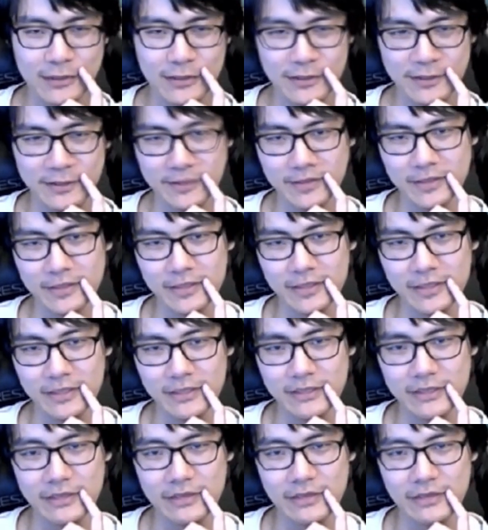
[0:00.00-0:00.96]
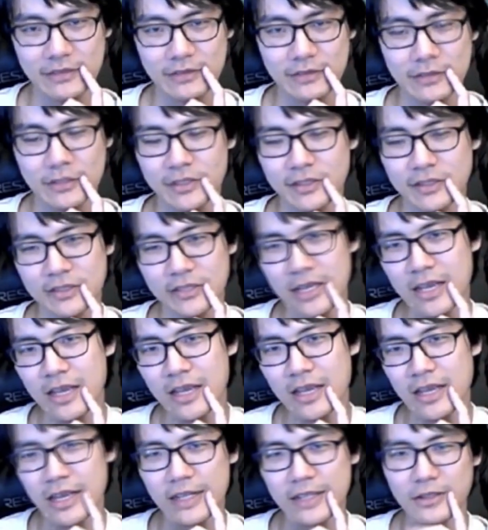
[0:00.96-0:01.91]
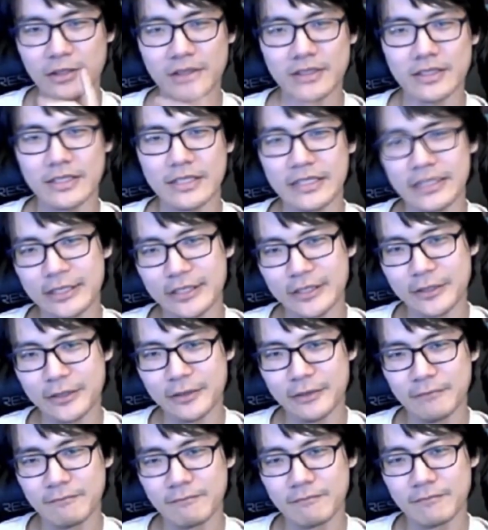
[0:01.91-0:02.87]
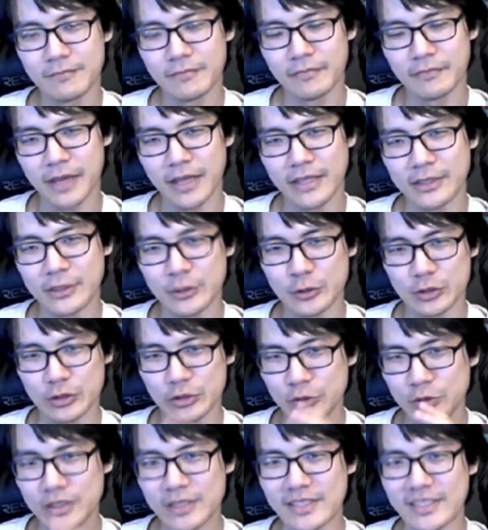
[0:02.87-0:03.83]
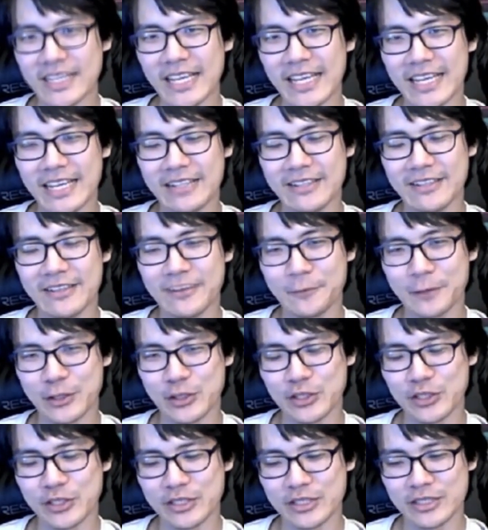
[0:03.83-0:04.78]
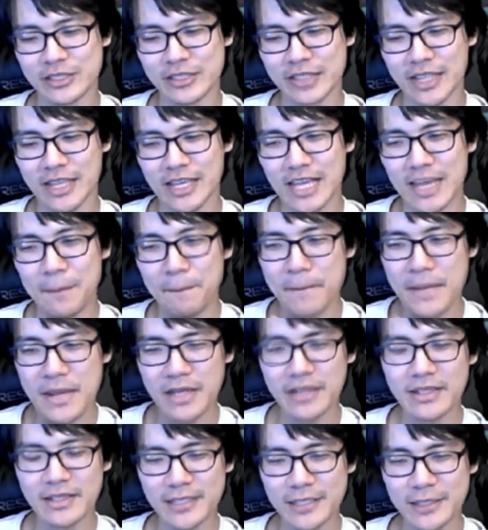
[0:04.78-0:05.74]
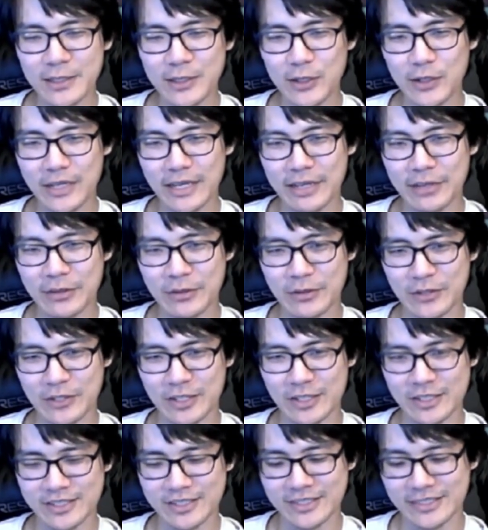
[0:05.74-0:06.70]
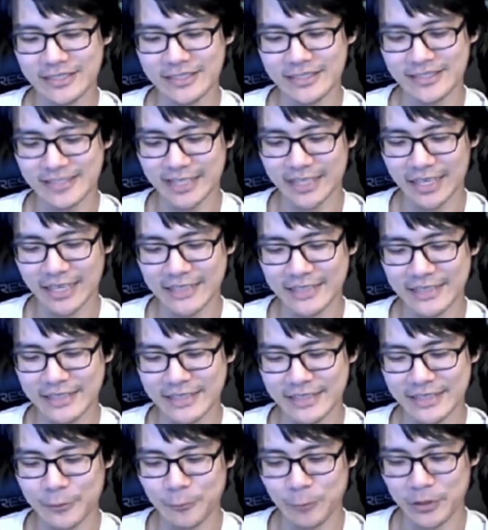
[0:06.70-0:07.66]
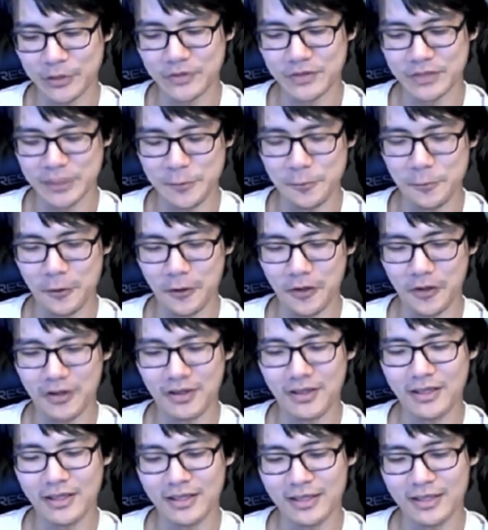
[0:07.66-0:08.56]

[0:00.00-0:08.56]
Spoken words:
exercise is to just ignore the ego and do the Zane, which is immediately look at your losses and see what you did wrong.